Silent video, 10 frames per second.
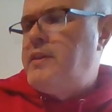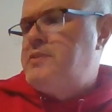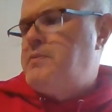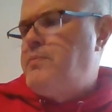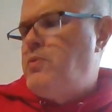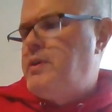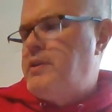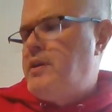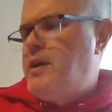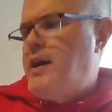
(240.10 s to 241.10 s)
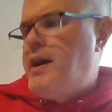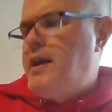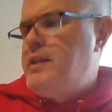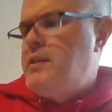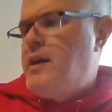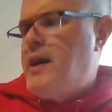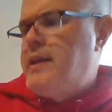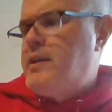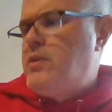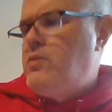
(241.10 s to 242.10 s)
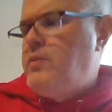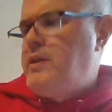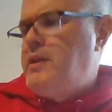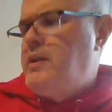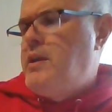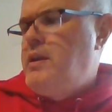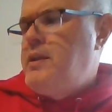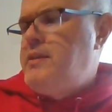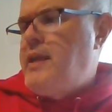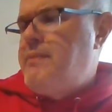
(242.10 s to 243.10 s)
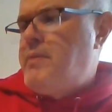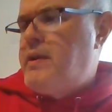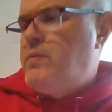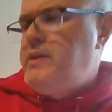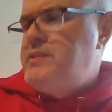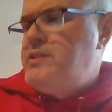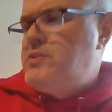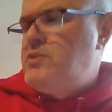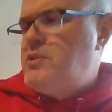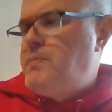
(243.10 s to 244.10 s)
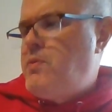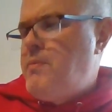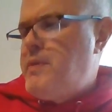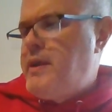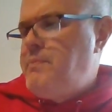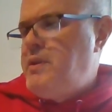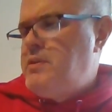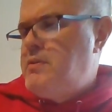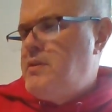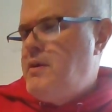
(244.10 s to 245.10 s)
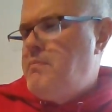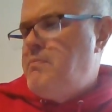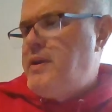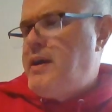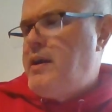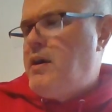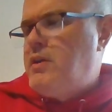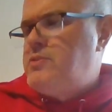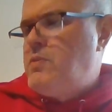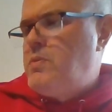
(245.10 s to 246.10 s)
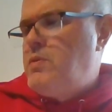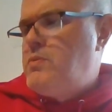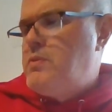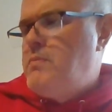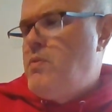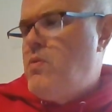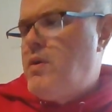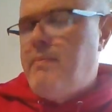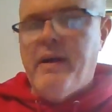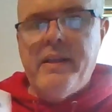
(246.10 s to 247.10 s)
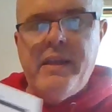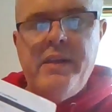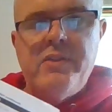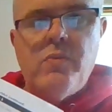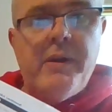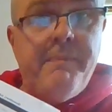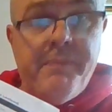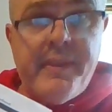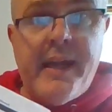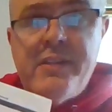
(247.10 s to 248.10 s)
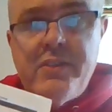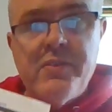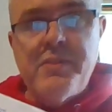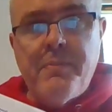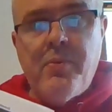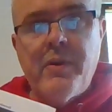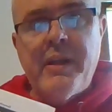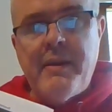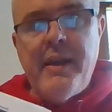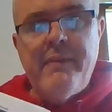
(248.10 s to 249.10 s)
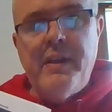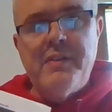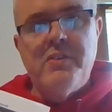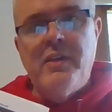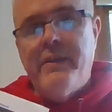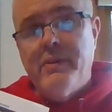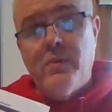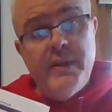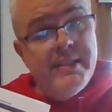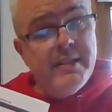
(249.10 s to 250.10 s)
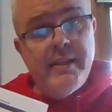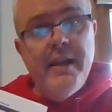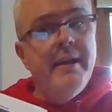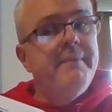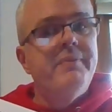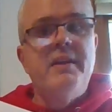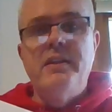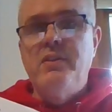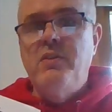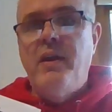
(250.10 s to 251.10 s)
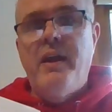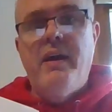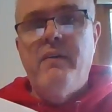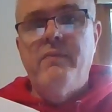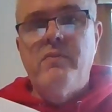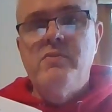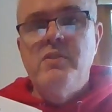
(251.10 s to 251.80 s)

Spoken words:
that's important. I not only name my reasons to support my opinion, but I also wrote more about each one. That's your supporting evidence. You have your reason, and then you have,